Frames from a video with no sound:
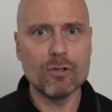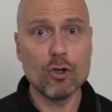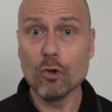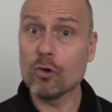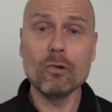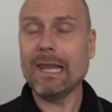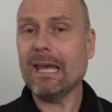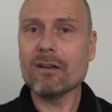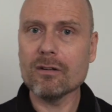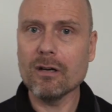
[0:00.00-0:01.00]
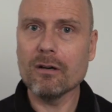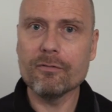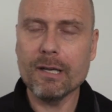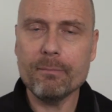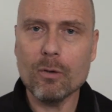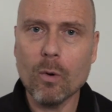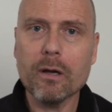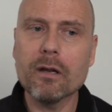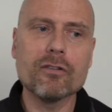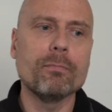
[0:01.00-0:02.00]
goo-goo land of hippie
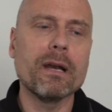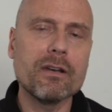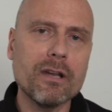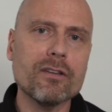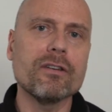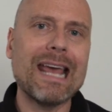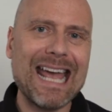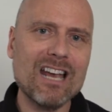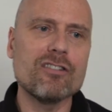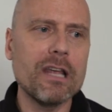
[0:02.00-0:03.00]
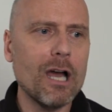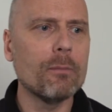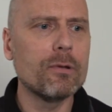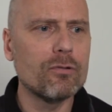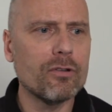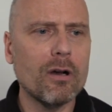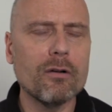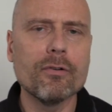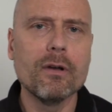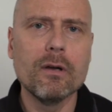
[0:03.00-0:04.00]
oneness, but it doesn't actually help you solve